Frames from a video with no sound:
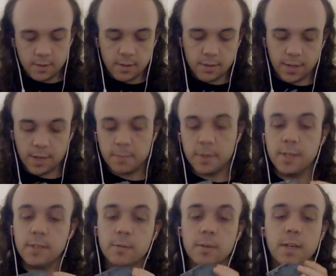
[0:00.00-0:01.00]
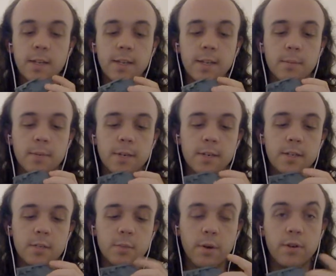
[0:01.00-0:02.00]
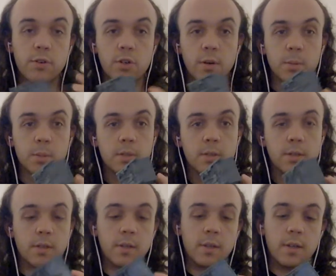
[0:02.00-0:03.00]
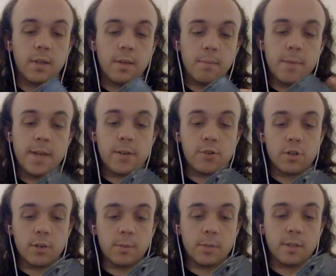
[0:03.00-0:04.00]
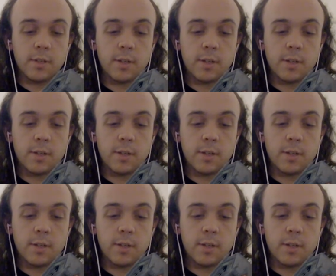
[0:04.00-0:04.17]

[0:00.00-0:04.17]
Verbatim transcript: If that means what I think it means, we're in trouble. Big trouble.